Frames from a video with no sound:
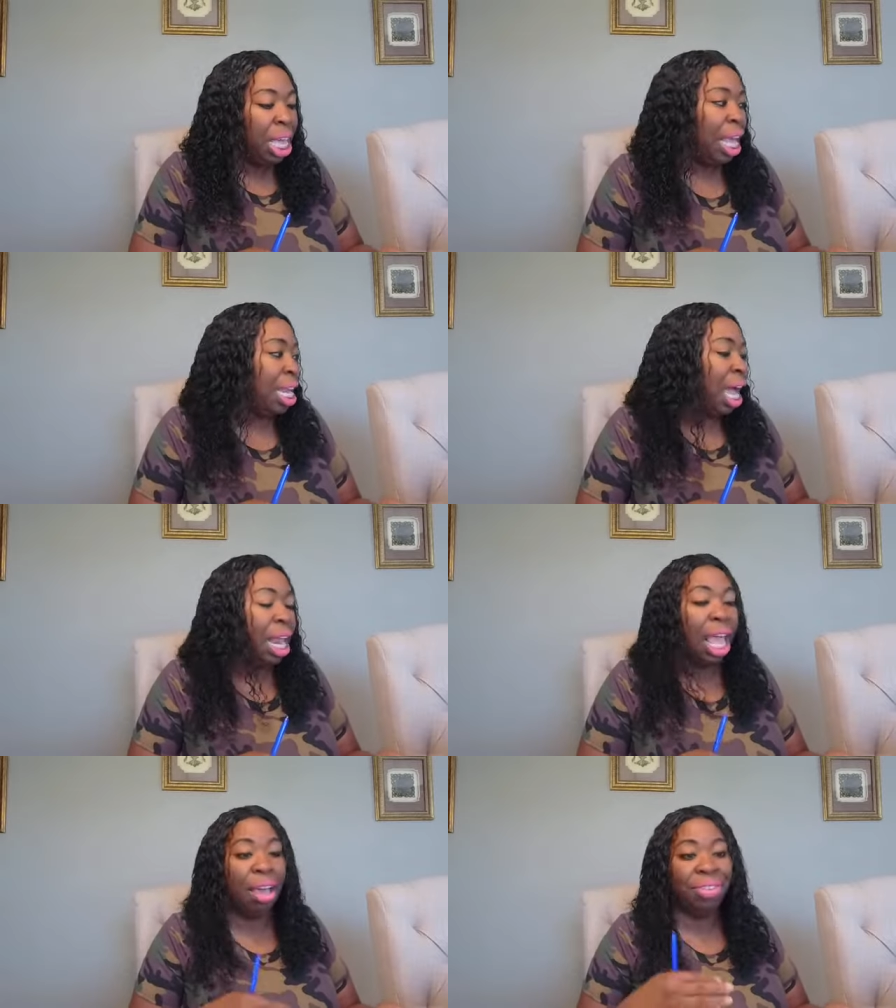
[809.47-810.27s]
and
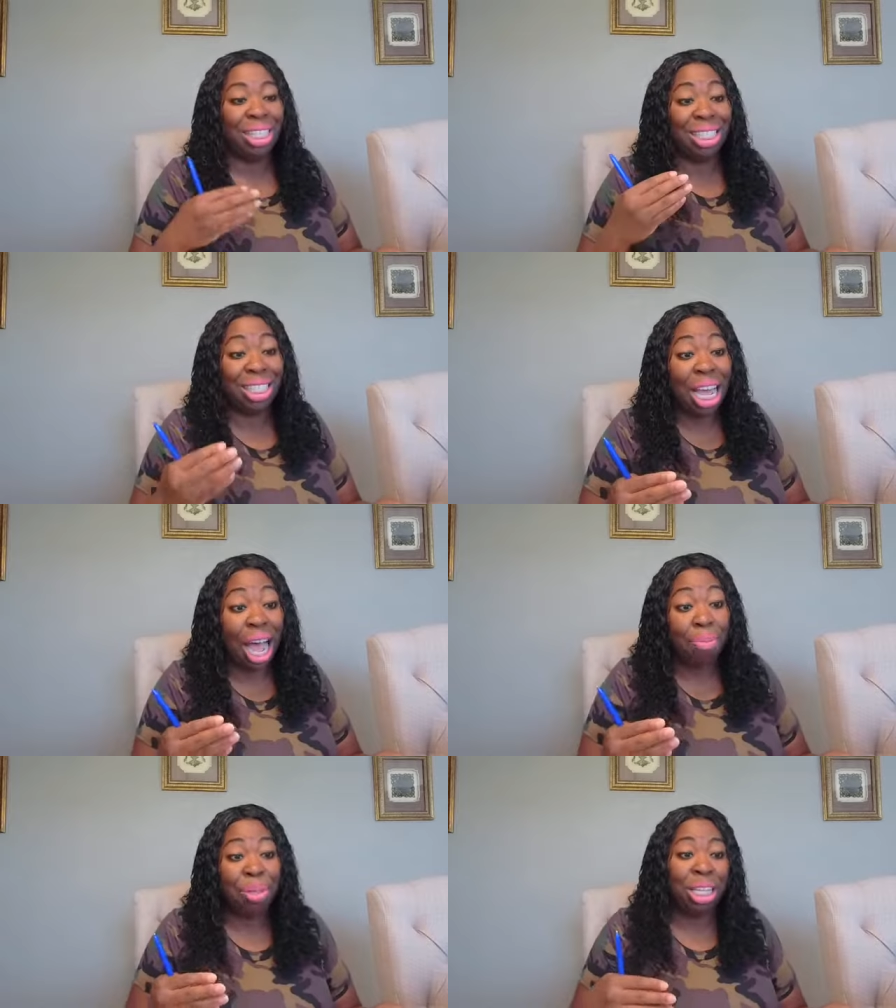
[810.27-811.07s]
not have to
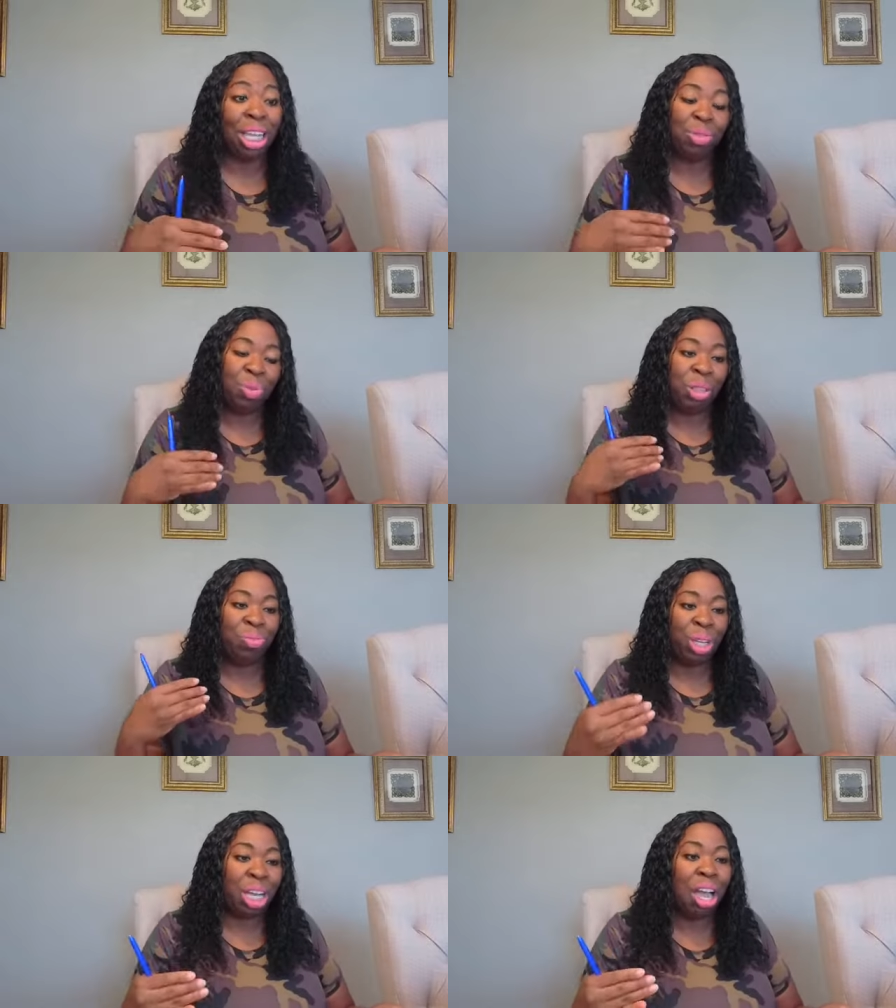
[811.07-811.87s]
stop because with
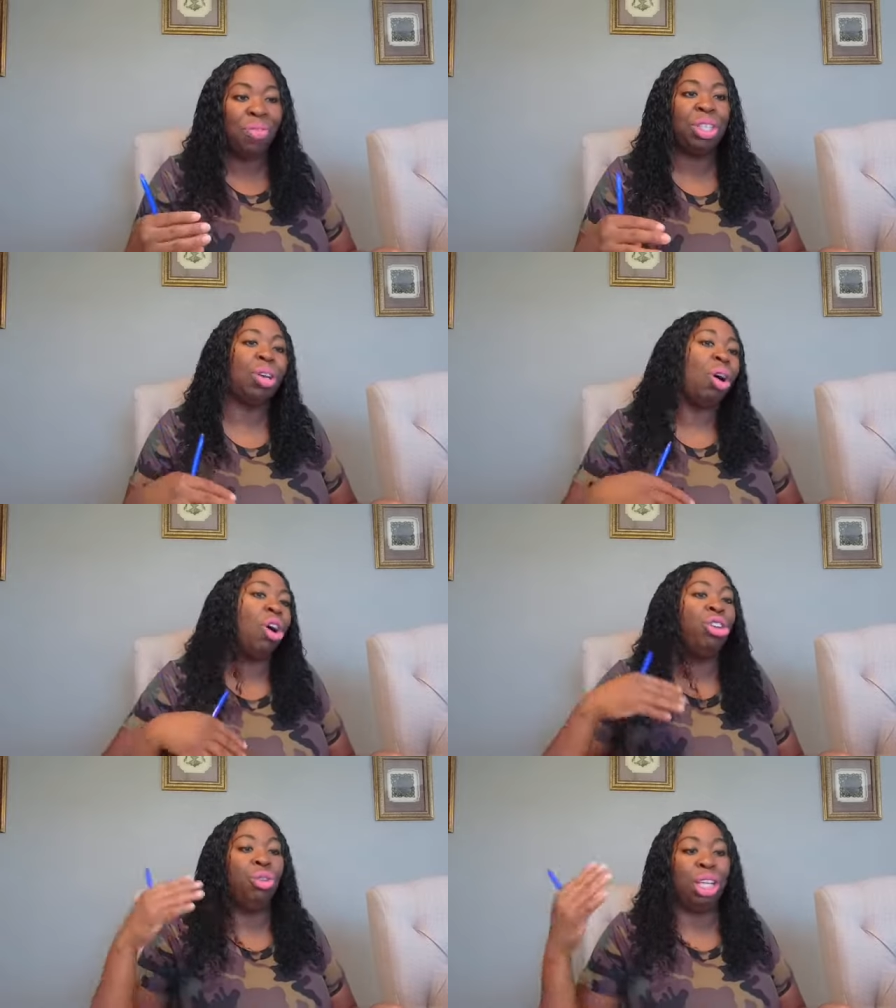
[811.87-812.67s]
free conference
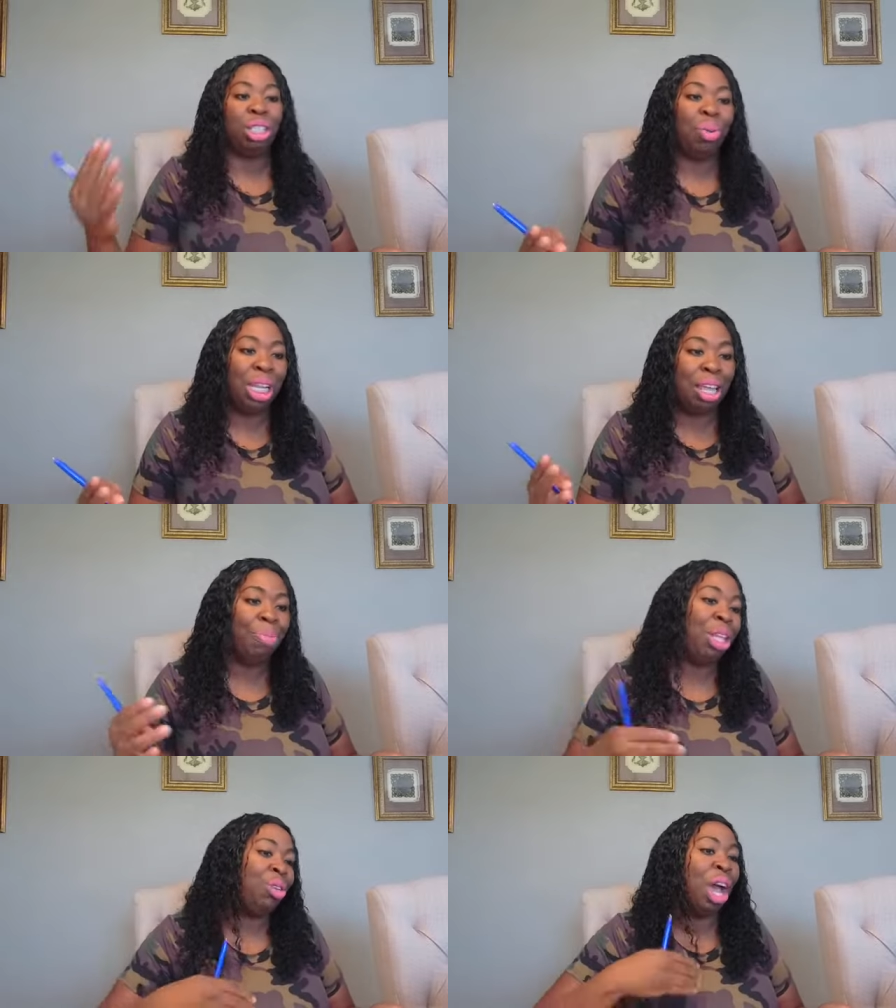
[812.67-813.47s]
call, you get to a
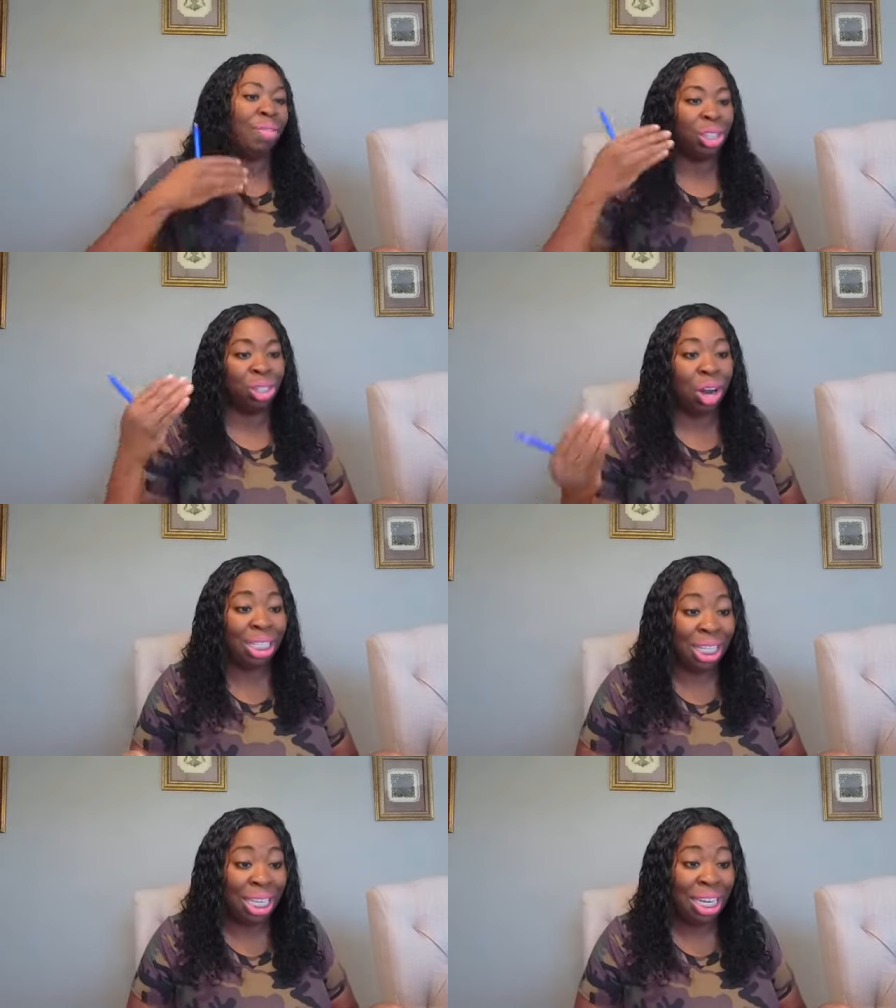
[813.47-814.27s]
limit and you have to start
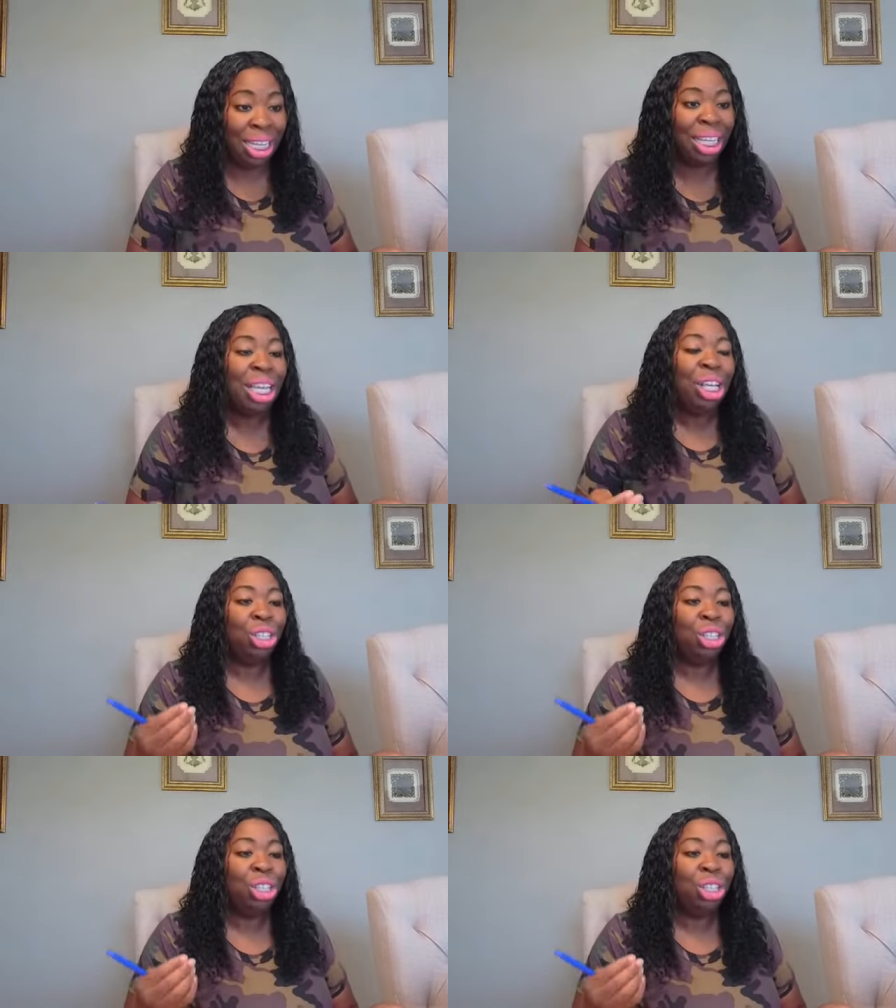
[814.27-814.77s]
deleting.